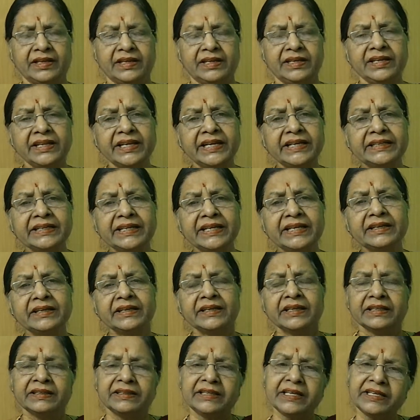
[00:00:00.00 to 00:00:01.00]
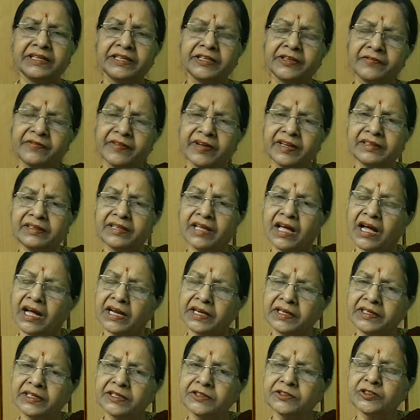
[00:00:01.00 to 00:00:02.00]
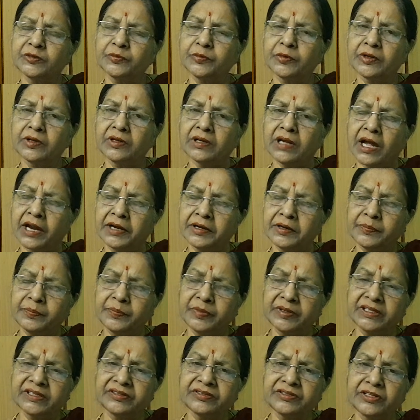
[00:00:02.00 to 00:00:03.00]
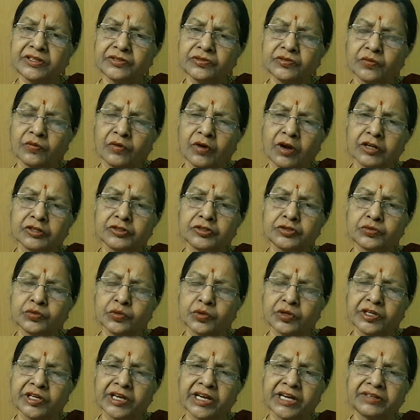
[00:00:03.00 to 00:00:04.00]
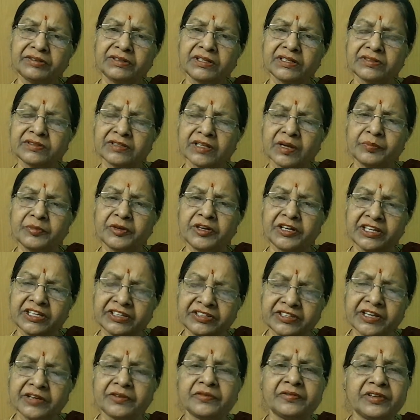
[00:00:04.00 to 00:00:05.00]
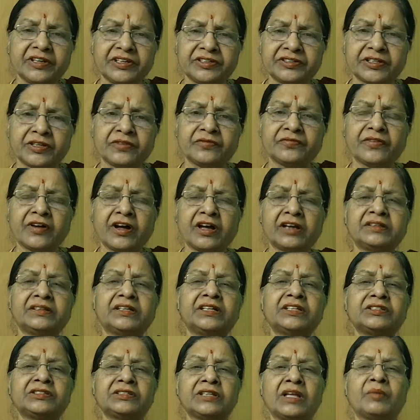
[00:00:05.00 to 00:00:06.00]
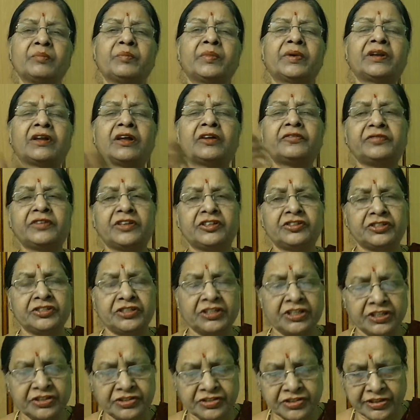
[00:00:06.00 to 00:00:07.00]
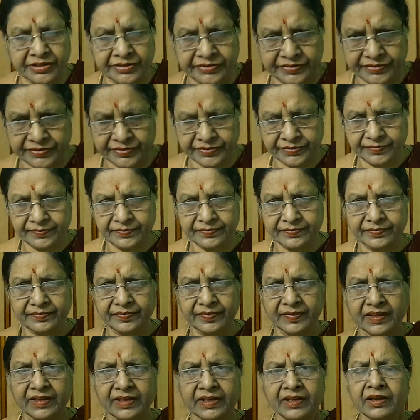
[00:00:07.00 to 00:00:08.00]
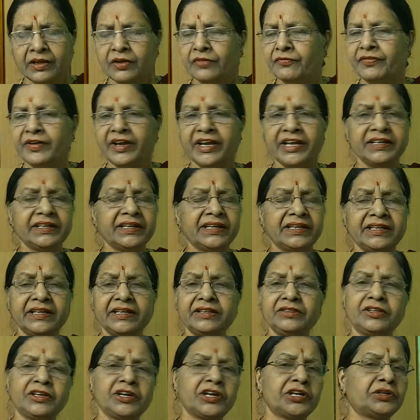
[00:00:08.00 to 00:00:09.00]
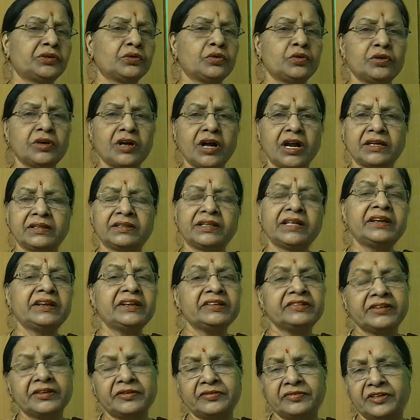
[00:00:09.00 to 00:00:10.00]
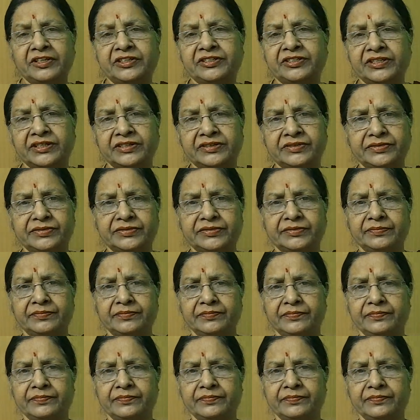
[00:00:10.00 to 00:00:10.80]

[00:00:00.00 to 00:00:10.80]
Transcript: Later, even the untouchable and BCs wants to get some reservation for that number of agitations. Finally, they too got the reservations.